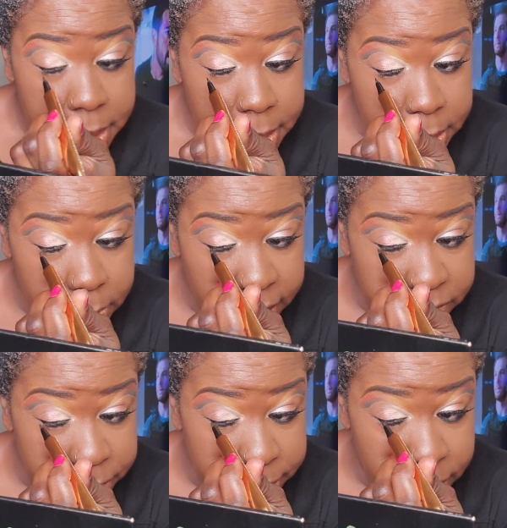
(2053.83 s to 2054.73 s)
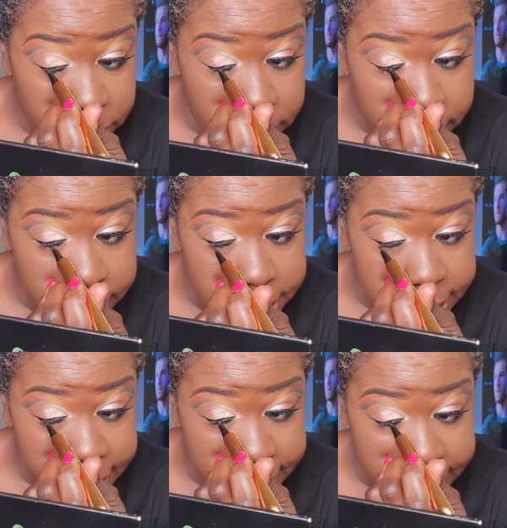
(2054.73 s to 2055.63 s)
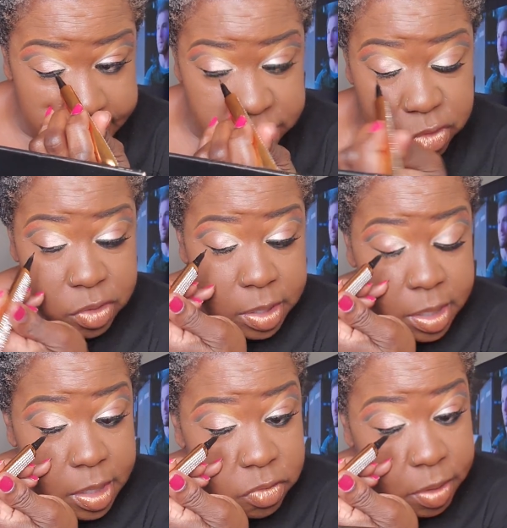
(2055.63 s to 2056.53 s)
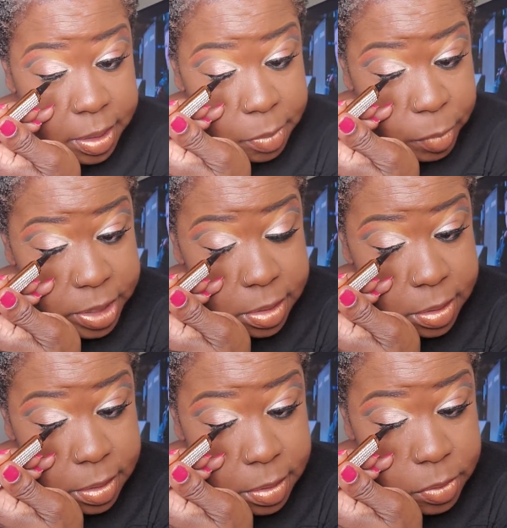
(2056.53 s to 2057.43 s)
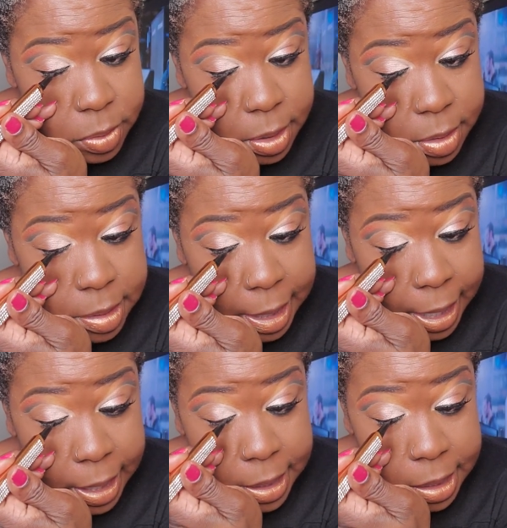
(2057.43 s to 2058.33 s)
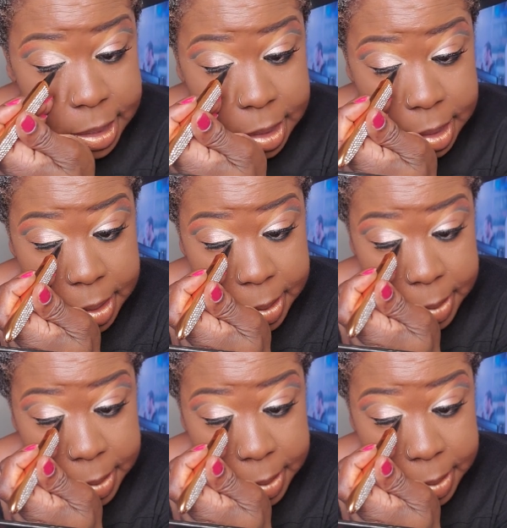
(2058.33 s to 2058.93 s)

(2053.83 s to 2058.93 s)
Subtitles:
You don't have to blow on the lash, trying to wait till the glue get tacky.